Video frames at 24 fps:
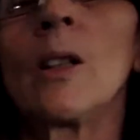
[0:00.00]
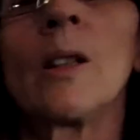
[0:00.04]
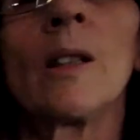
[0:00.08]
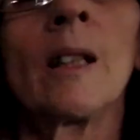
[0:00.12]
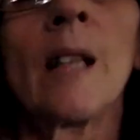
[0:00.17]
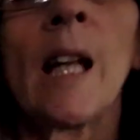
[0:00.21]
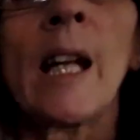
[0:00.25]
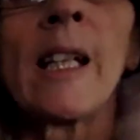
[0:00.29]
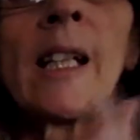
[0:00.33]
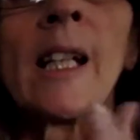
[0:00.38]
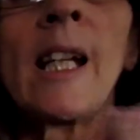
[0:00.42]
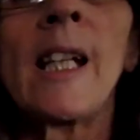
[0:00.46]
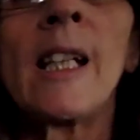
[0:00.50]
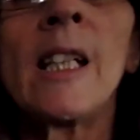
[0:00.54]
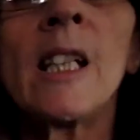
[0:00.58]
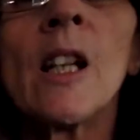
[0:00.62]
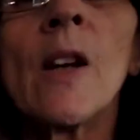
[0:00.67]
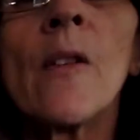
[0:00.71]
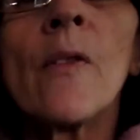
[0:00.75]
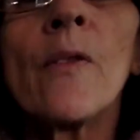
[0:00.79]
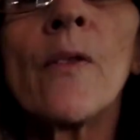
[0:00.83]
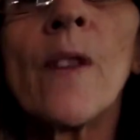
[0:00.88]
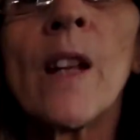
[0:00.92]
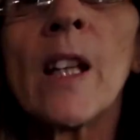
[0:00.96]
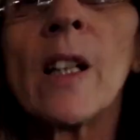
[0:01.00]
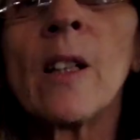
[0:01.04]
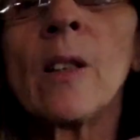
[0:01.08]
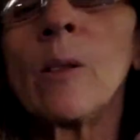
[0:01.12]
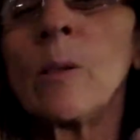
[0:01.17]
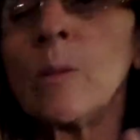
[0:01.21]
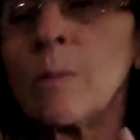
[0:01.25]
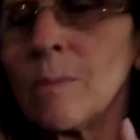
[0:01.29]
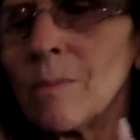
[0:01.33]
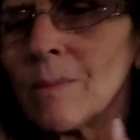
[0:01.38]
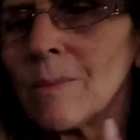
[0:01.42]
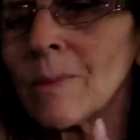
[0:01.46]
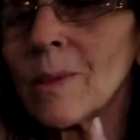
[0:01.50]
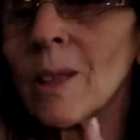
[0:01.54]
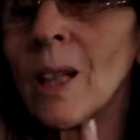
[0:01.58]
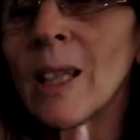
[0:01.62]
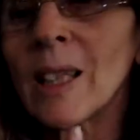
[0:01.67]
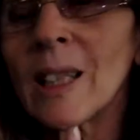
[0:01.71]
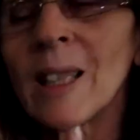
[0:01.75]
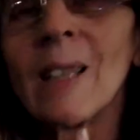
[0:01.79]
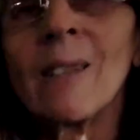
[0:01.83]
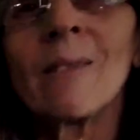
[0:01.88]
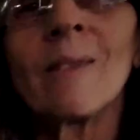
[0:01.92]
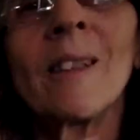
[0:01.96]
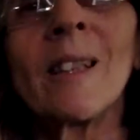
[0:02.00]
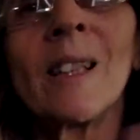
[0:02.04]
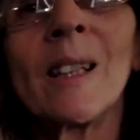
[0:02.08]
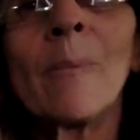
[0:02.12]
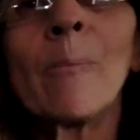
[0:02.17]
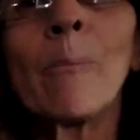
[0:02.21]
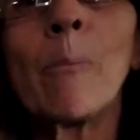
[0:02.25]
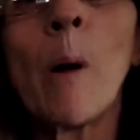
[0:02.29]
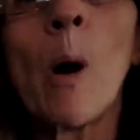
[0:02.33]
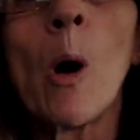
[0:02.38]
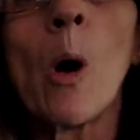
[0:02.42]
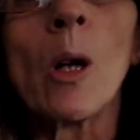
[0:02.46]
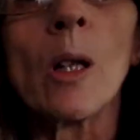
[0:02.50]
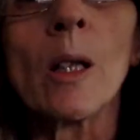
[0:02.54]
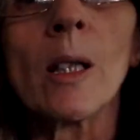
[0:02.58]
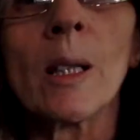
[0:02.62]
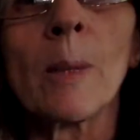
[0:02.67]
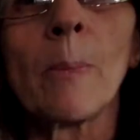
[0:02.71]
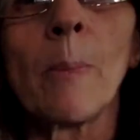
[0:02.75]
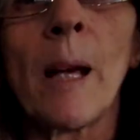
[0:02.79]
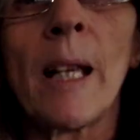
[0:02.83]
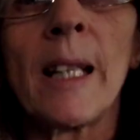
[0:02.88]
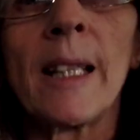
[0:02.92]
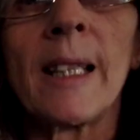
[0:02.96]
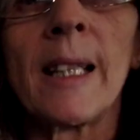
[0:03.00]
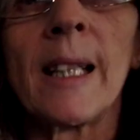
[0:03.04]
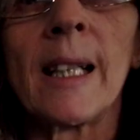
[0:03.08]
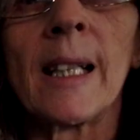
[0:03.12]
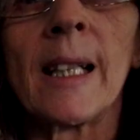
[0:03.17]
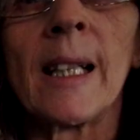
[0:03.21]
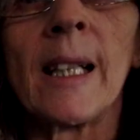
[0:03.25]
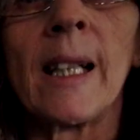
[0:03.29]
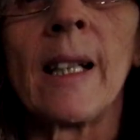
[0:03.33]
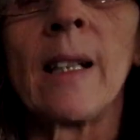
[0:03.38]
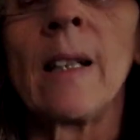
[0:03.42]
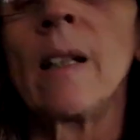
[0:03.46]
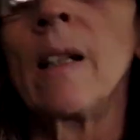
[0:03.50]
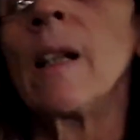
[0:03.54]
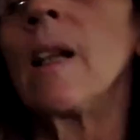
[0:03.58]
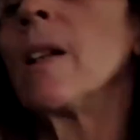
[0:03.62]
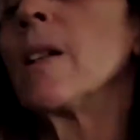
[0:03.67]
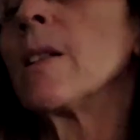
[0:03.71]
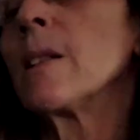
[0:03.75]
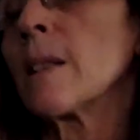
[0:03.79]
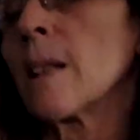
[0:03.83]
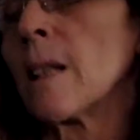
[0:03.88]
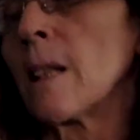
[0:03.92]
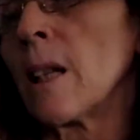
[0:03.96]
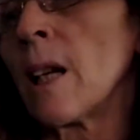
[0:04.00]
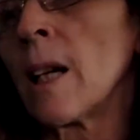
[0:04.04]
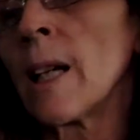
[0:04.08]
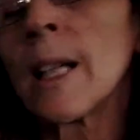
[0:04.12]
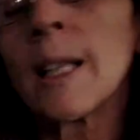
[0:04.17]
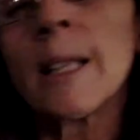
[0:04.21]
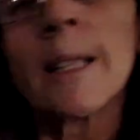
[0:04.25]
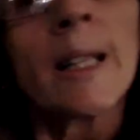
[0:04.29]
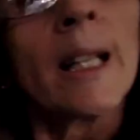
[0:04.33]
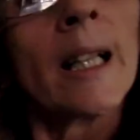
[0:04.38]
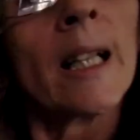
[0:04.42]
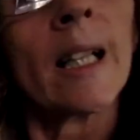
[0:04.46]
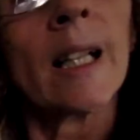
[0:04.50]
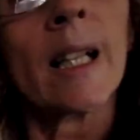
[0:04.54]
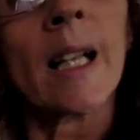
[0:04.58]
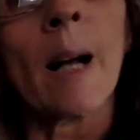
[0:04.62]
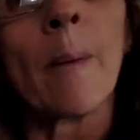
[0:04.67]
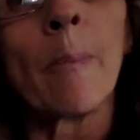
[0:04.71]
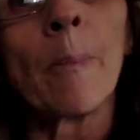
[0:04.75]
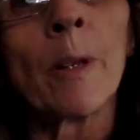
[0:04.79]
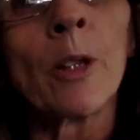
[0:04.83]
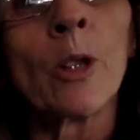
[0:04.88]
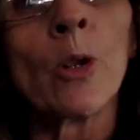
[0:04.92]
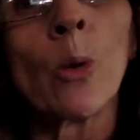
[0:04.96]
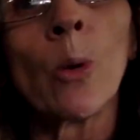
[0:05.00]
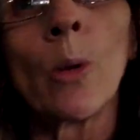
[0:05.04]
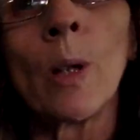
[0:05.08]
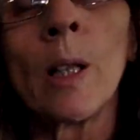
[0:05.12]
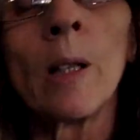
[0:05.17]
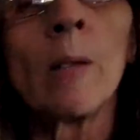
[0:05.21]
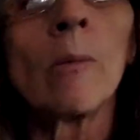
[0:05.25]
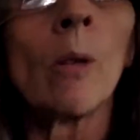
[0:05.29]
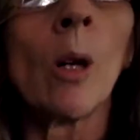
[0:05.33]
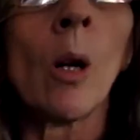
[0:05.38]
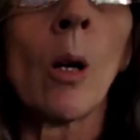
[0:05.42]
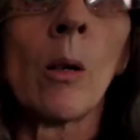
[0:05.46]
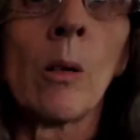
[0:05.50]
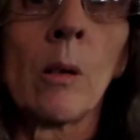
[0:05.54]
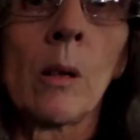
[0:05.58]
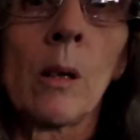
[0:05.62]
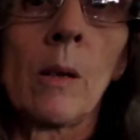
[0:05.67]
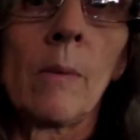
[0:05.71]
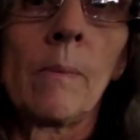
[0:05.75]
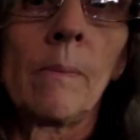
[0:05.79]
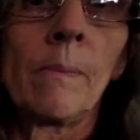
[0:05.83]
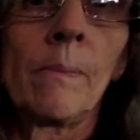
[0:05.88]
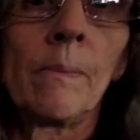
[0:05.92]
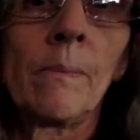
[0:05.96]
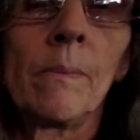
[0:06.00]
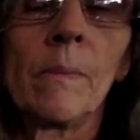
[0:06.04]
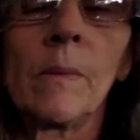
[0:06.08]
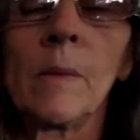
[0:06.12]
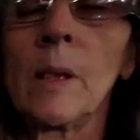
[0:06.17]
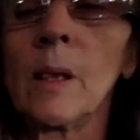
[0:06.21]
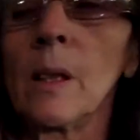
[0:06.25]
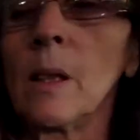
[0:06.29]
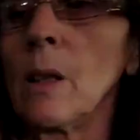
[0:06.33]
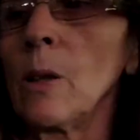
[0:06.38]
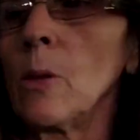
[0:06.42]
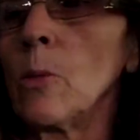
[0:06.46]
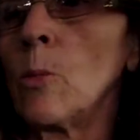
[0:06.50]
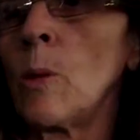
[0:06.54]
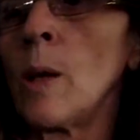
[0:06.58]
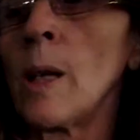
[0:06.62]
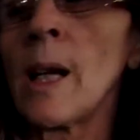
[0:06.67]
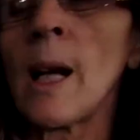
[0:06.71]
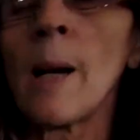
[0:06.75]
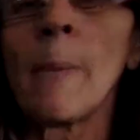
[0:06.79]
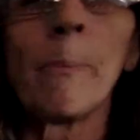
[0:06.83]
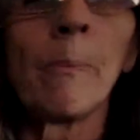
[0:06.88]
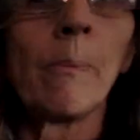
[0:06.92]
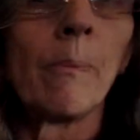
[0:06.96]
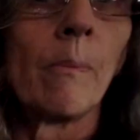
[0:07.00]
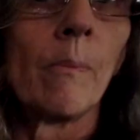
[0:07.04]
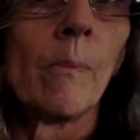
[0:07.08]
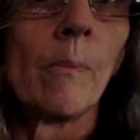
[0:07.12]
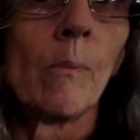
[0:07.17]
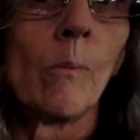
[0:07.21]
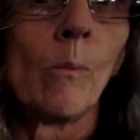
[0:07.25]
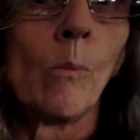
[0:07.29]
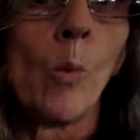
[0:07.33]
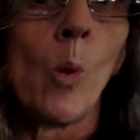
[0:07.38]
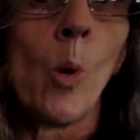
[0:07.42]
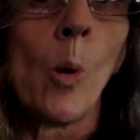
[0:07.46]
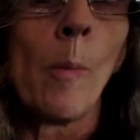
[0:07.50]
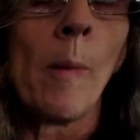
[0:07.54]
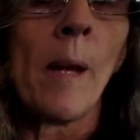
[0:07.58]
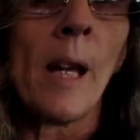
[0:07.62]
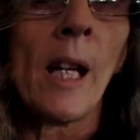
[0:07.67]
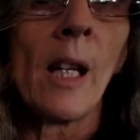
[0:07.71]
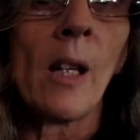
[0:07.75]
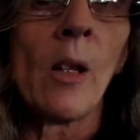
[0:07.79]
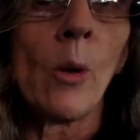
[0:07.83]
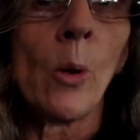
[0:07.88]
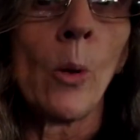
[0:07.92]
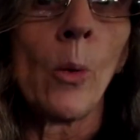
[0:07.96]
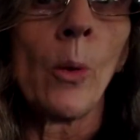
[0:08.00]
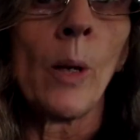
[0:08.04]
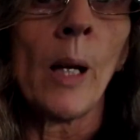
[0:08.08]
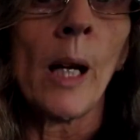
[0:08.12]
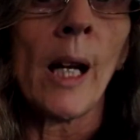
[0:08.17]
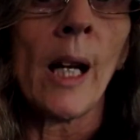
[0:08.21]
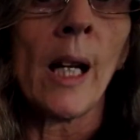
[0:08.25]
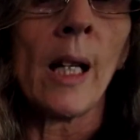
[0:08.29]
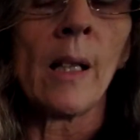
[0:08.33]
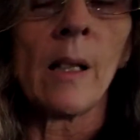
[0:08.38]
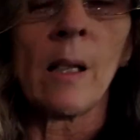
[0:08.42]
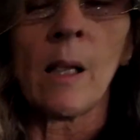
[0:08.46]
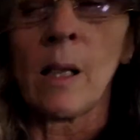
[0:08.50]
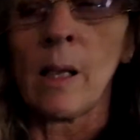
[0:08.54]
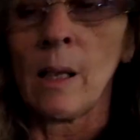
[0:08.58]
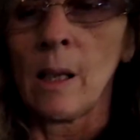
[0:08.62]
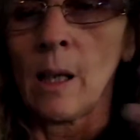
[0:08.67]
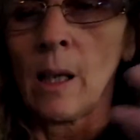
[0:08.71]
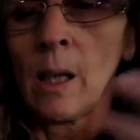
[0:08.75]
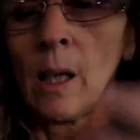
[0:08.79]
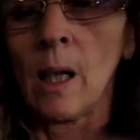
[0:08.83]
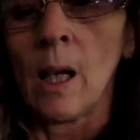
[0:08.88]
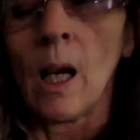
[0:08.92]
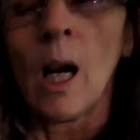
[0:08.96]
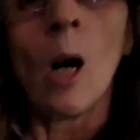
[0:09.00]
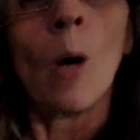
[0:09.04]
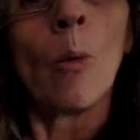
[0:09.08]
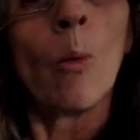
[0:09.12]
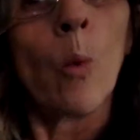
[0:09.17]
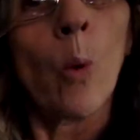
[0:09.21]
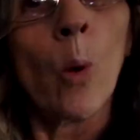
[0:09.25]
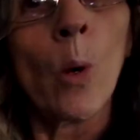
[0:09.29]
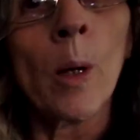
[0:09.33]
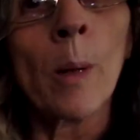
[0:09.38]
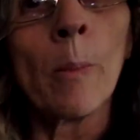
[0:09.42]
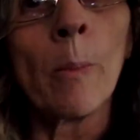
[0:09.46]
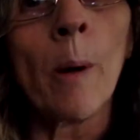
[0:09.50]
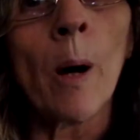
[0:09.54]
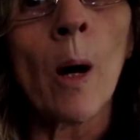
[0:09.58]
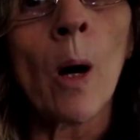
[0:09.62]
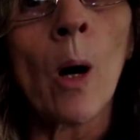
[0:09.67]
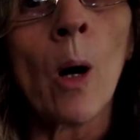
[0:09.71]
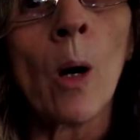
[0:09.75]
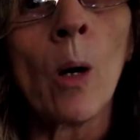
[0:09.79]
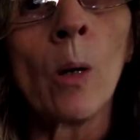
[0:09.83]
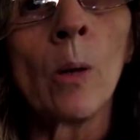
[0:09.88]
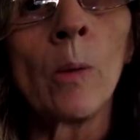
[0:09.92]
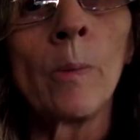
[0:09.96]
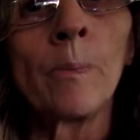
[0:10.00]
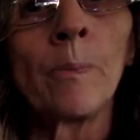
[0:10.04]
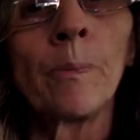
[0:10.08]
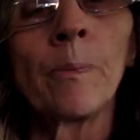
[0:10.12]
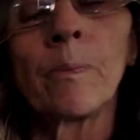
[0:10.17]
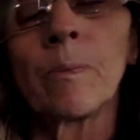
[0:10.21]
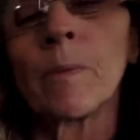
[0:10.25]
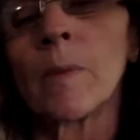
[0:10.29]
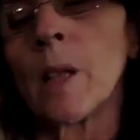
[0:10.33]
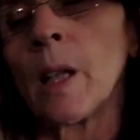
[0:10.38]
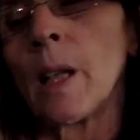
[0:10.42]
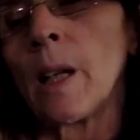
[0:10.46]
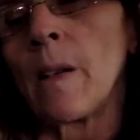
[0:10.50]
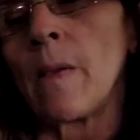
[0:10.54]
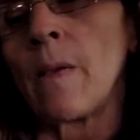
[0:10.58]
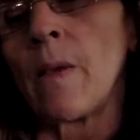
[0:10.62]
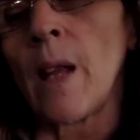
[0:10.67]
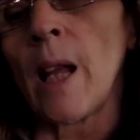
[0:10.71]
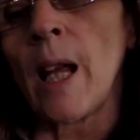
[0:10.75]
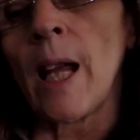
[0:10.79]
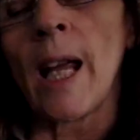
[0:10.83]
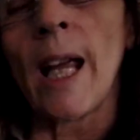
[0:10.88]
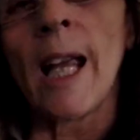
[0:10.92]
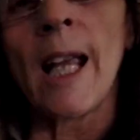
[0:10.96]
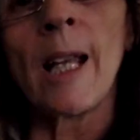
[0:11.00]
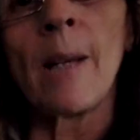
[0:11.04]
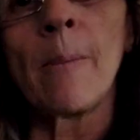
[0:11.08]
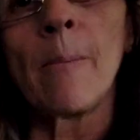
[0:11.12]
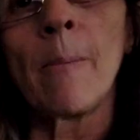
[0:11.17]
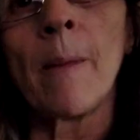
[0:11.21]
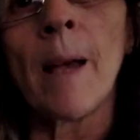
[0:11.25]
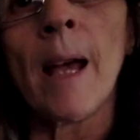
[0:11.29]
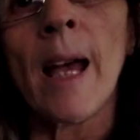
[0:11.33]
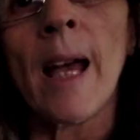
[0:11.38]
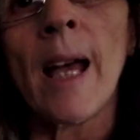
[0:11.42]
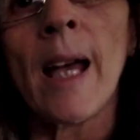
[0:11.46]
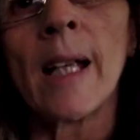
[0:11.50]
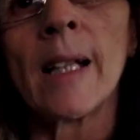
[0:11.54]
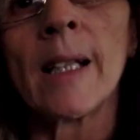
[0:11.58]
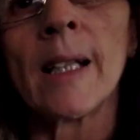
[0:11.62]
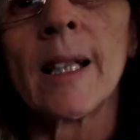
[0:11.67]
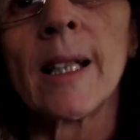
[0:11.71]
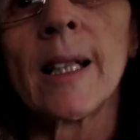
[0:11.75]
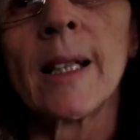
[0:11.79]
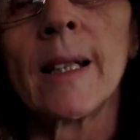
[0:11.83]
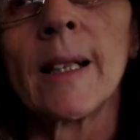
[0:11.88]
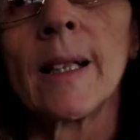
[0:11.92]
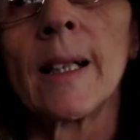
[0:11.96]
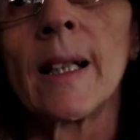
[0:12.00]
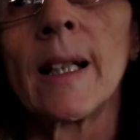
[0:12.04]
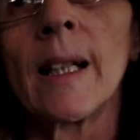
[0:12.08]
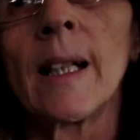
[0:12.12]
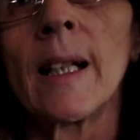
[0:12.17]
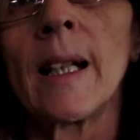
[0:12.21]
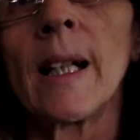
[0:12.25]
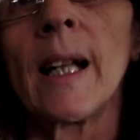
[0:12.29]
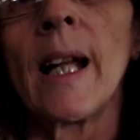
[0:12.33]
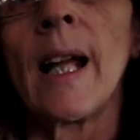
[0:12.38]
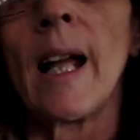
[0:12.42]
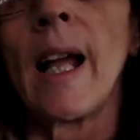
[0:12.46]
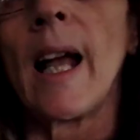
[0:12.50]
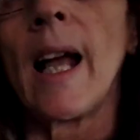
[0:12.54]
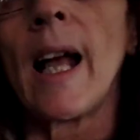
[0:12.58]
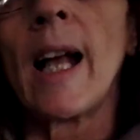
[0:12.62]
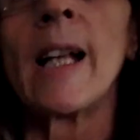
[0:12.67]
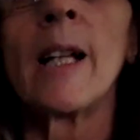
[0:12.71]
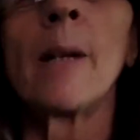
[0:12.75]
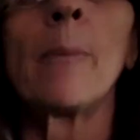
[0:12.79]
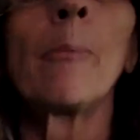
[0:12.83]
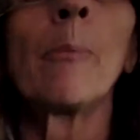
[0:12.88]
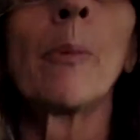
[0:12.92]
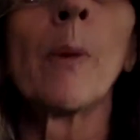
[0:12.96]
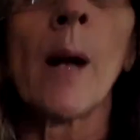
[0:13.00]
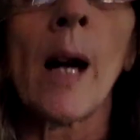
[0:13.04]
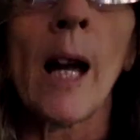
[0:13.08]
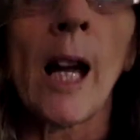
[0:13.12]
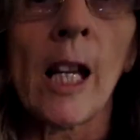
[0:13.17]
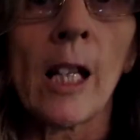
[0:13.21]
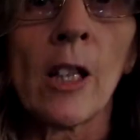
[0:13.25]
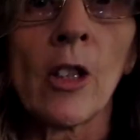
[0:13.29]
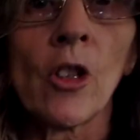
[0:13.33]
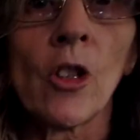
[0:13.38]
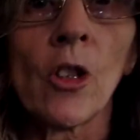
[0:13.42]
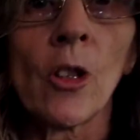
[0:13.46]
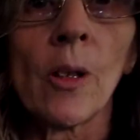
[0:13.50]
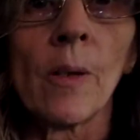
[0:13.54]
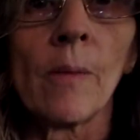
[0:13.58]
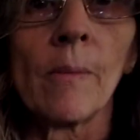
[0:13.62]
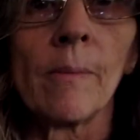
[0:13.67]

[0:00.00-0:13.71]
They need to feel like they're in a box, basically. So like I said, a couple of toilet rolls. One up, warm end, cool end, a water bowl, their heat mat, and a branch